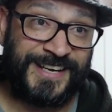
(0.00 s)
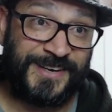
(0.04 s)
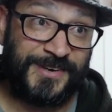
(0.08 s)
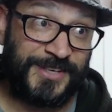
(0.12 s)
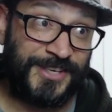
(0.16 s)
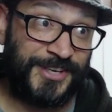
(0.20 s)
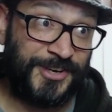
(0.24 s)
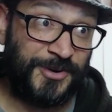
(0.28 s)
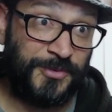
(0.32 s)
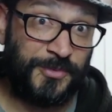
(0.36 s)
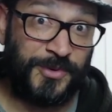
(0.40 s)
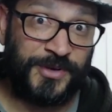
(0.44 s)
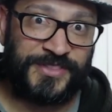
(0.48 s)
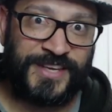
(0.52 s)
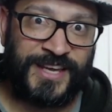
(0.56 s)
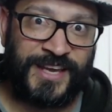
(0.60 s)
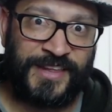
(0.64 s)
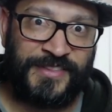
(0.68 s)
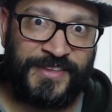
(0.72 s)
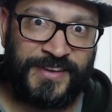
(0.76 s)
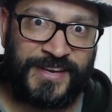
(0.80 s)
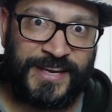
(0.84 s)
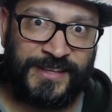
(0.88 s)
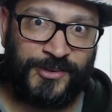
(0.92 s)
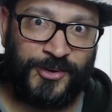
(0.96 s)
you know, what the
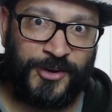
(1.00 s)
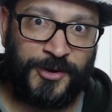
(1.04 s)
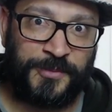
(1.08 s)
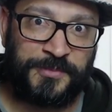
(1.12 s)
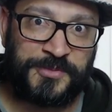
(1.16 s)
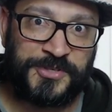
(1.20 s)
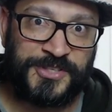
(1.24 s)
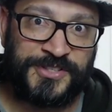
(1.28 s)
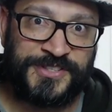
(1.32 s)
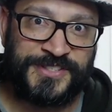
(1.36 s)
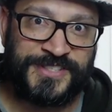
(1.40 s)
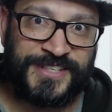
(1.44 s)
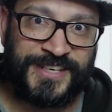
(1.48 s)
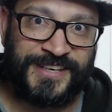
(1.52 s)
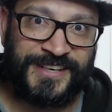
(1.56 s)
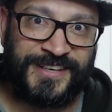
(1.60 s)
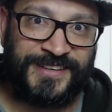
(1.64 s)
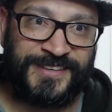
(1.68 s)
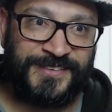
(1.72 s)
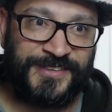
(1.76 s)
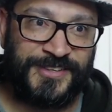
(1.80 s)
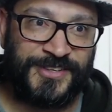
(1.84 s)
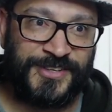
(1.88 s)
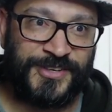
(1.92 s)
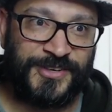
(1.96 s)
other color options,
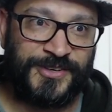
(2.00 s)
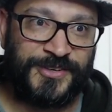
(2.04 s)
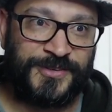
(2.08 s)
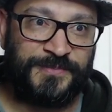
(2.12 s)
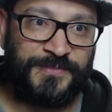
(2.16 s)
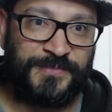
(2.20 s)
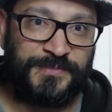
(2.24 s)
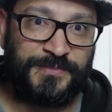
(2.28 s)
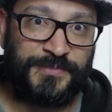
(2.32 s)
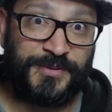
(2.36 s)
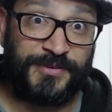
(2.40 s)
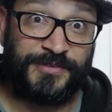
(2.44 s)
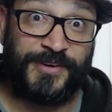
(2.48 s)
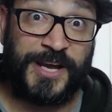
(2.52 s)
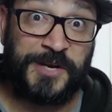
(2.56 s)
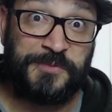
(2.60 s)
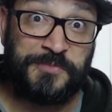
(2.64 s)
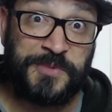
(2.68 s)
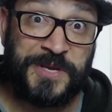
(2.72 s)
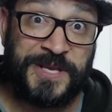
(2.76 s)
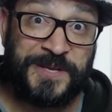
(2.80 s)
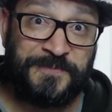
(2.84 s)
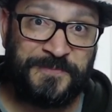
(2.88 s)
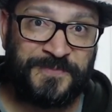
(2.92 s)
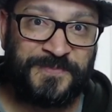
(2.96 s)
you know, provide
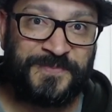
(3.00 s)
me.